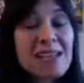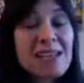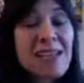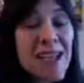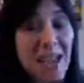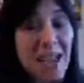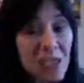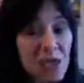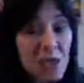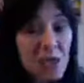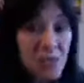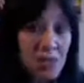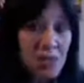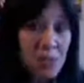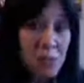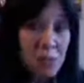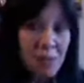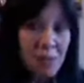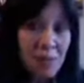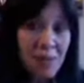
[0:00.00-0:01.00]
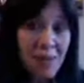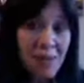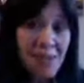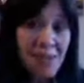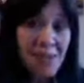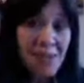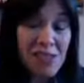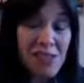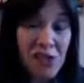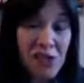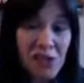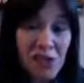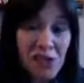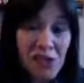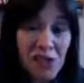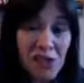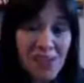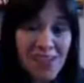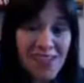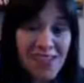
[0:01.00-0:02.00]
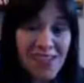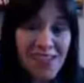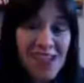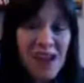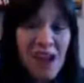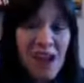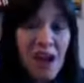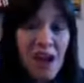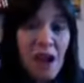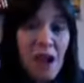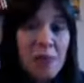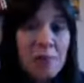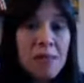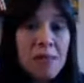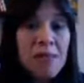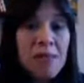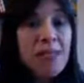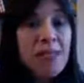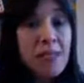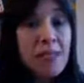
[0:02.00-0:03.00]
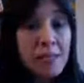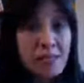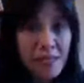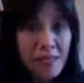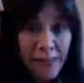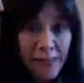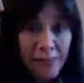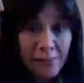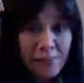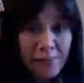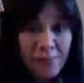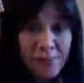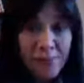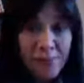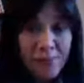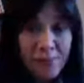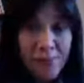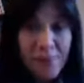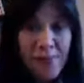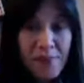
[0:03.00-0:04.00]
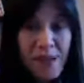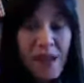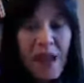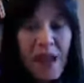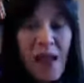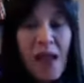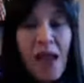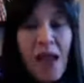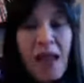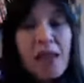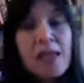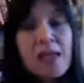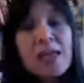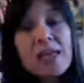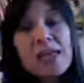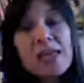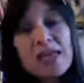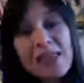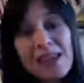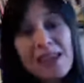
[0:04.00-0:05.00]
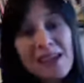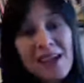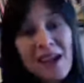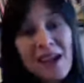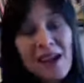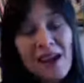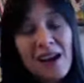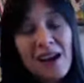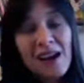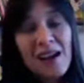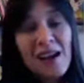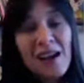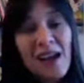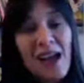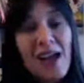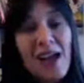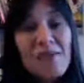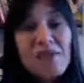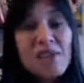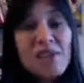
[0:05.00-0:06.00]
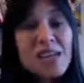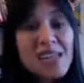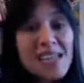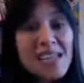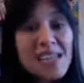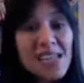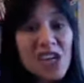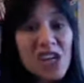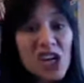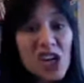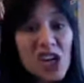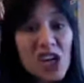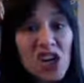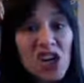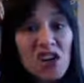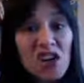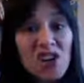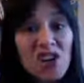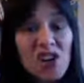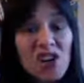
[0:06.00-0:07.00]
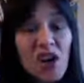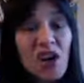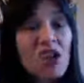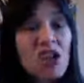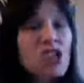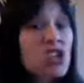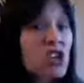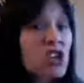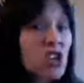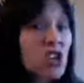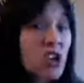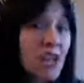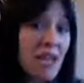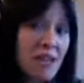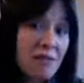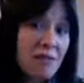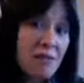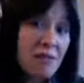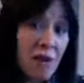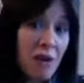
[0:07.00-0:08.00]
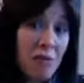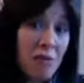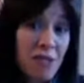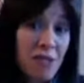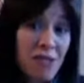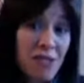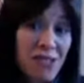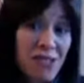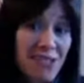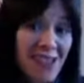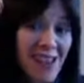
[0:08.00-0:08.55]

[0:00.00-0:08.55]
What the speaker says: natural experiment that has occurred in India. And in India, every year, there are sugarcane farmers.